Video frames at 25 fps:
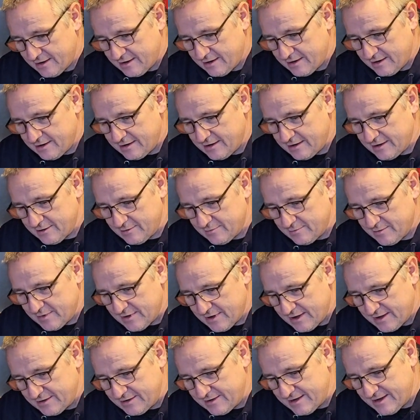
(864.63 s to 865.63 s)

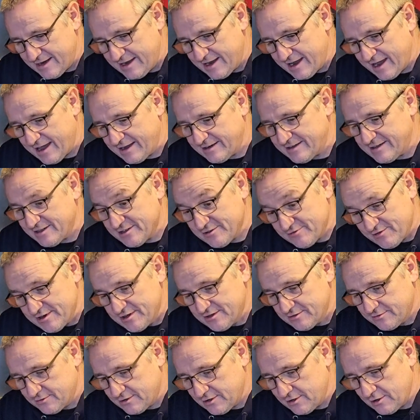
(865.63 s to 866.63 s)
And he had his
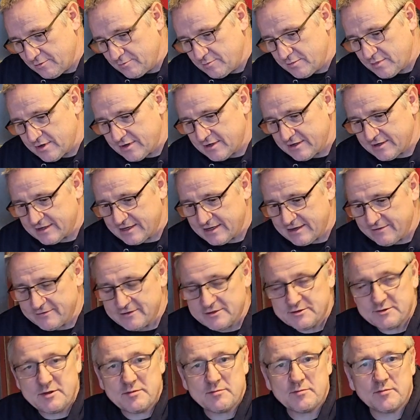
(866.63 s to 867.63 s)
original clump
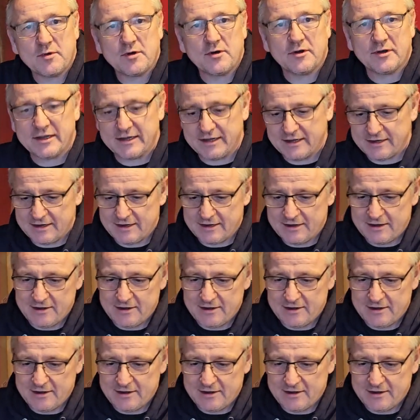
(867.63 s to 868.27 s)
given to him by